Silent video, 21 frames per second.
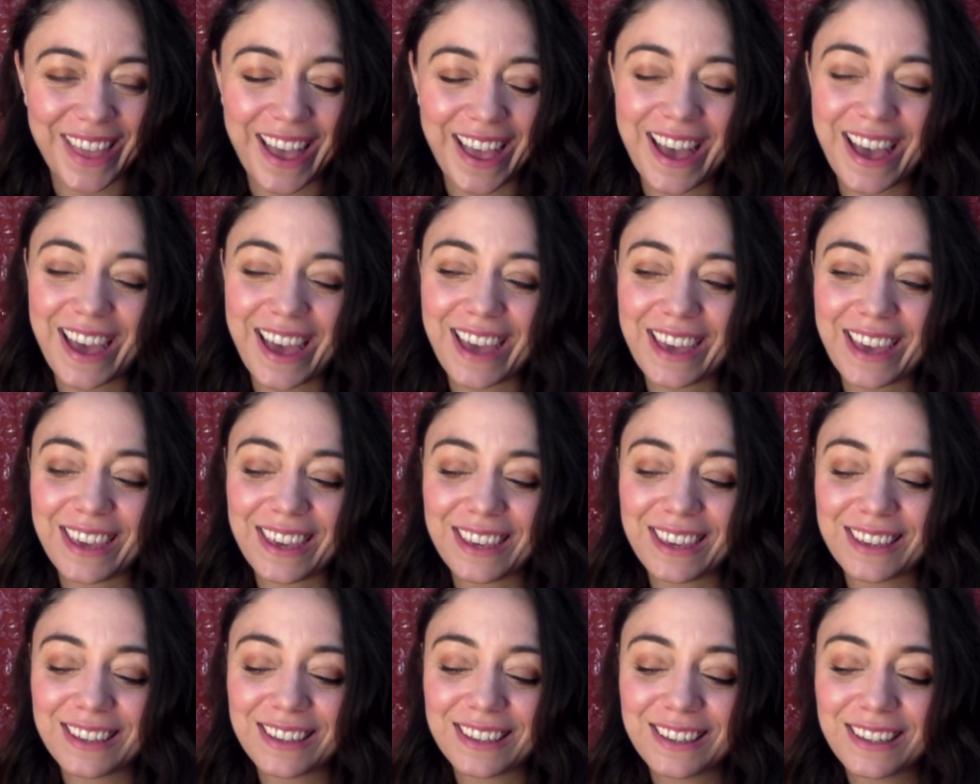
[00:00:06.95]

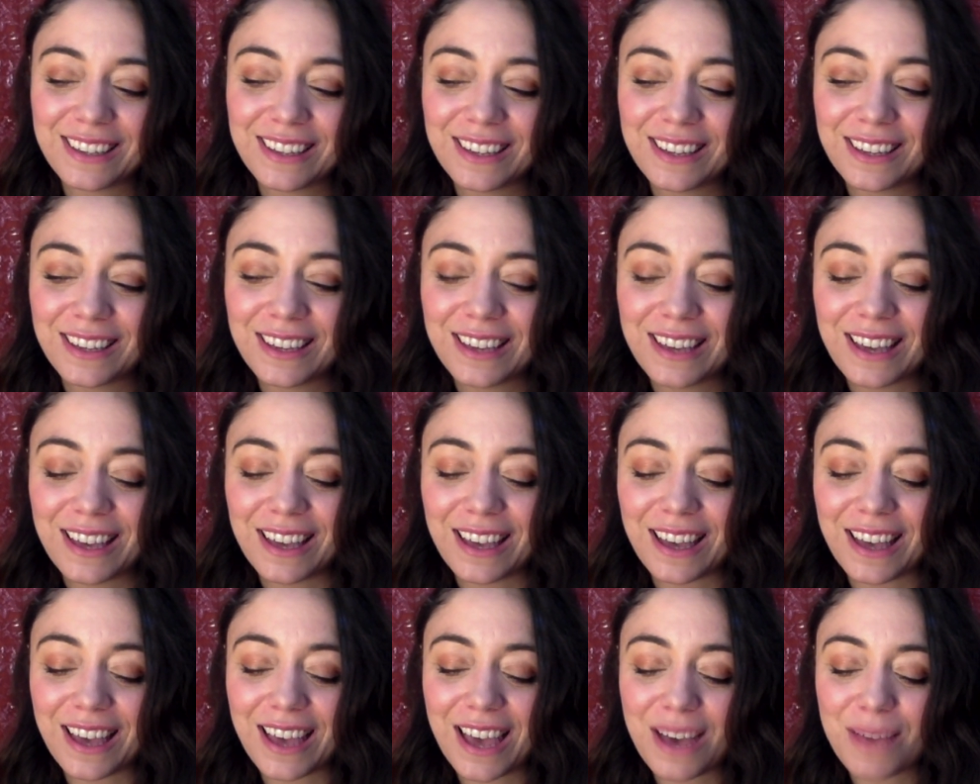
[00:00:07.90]
I
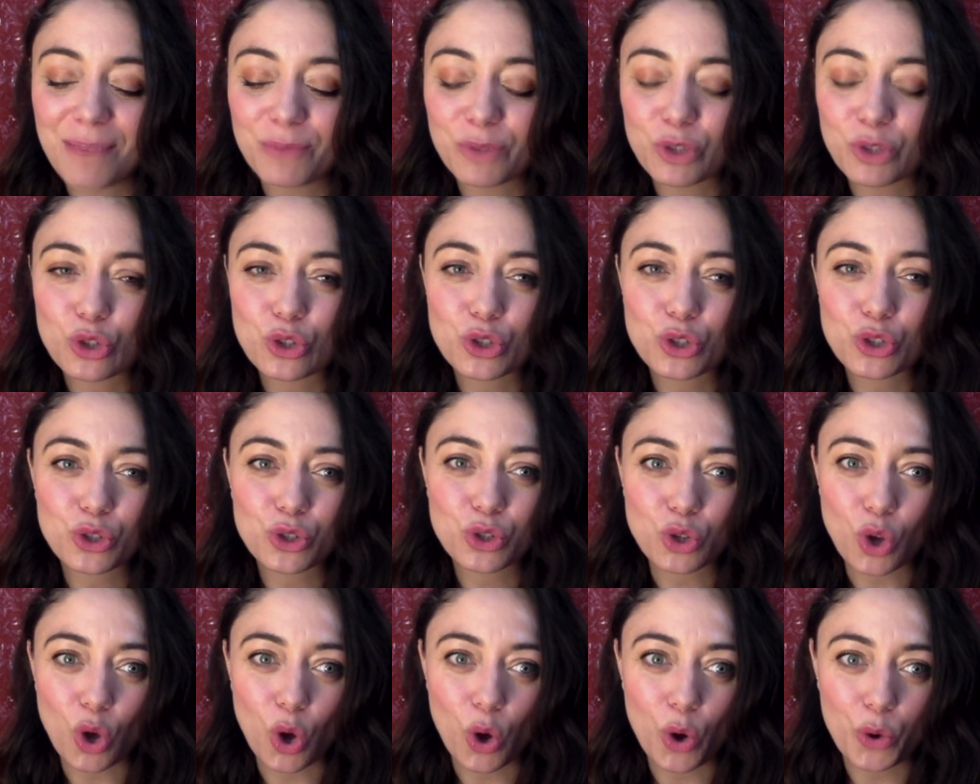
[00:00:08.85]
am
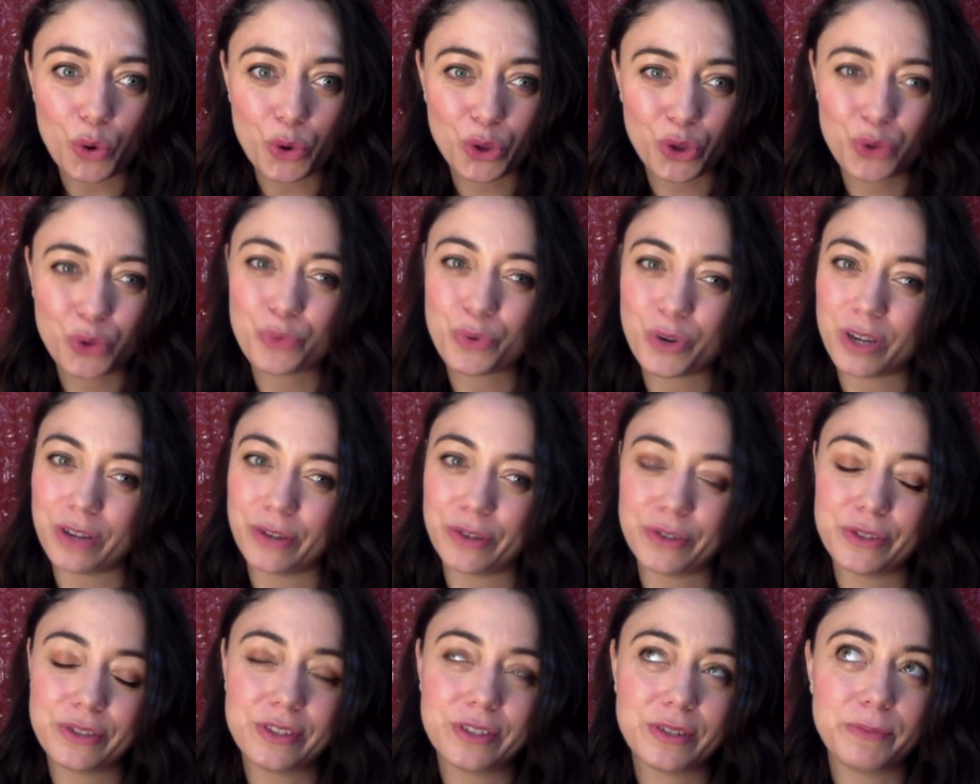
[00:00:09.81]
so
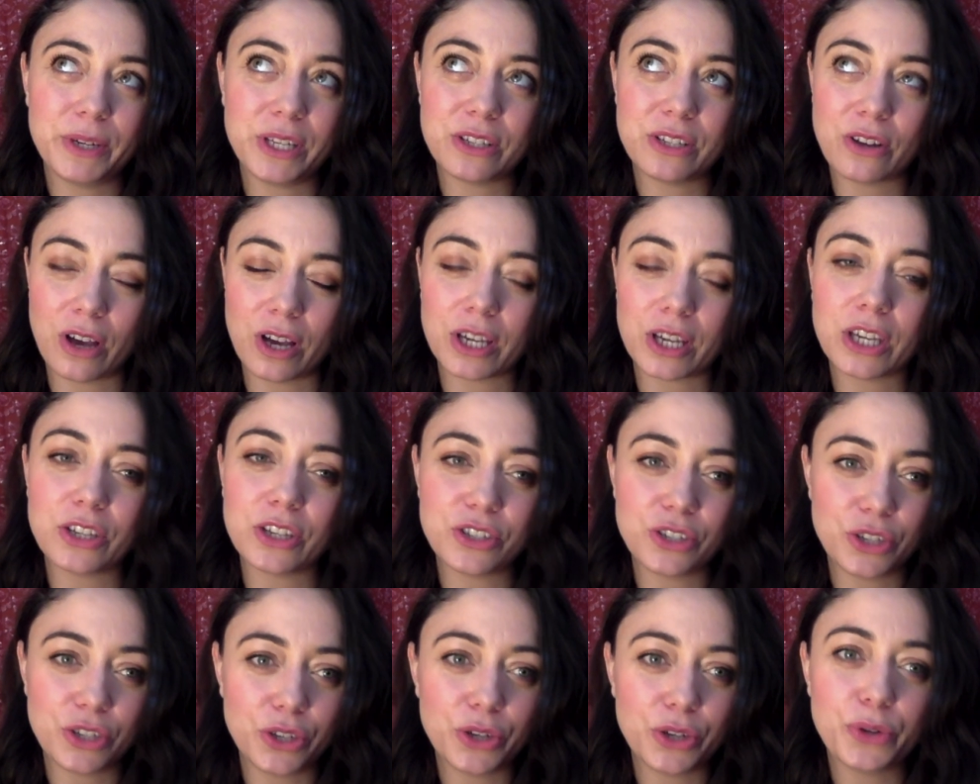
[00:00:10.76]
thrilled to be talking
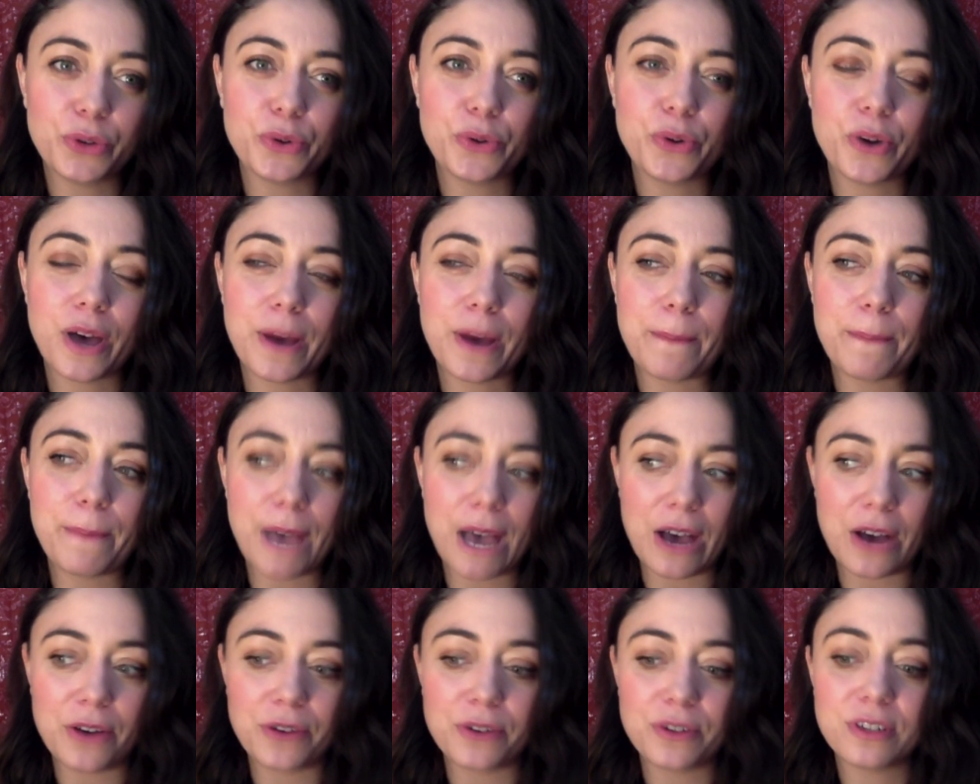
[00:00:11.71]
to you
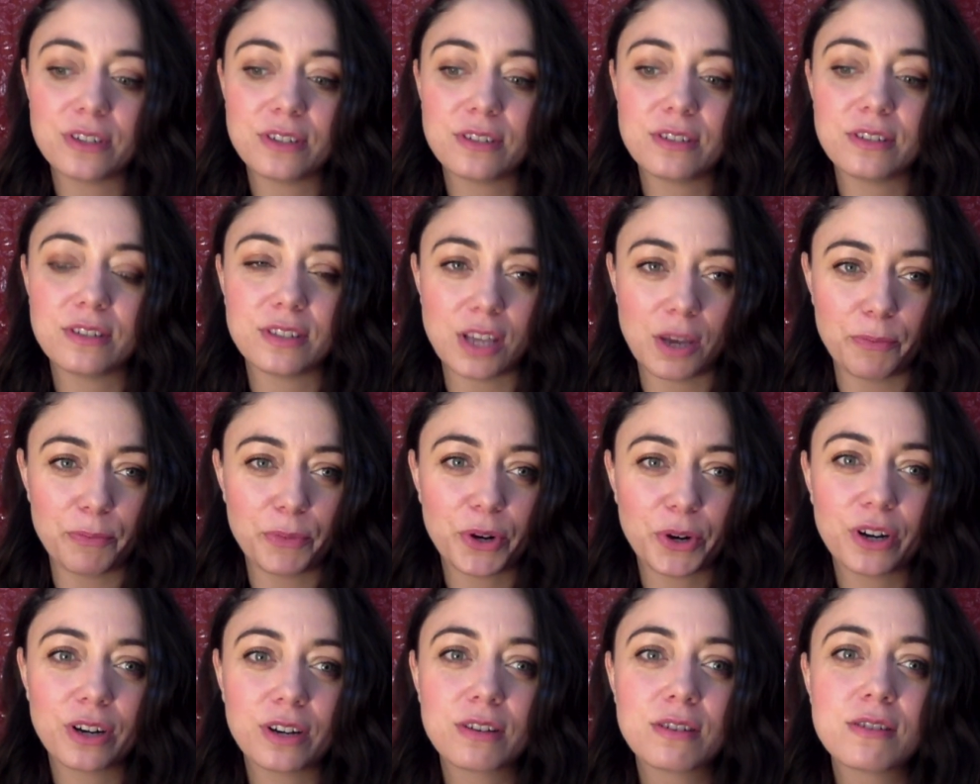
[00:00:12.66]
about
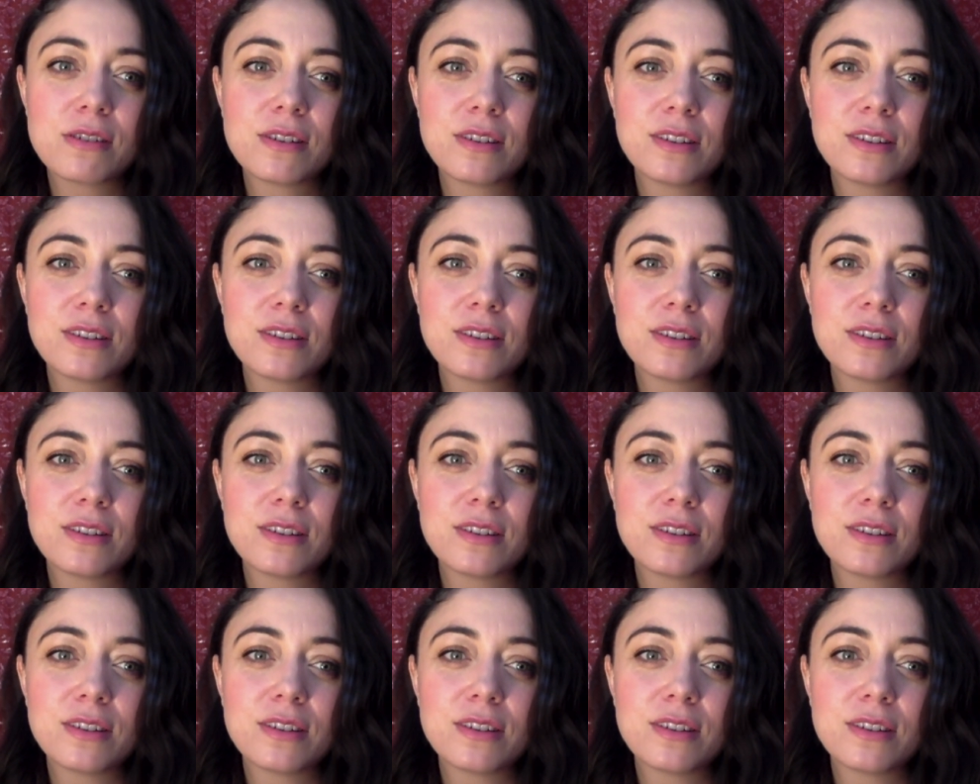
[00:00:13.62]
December,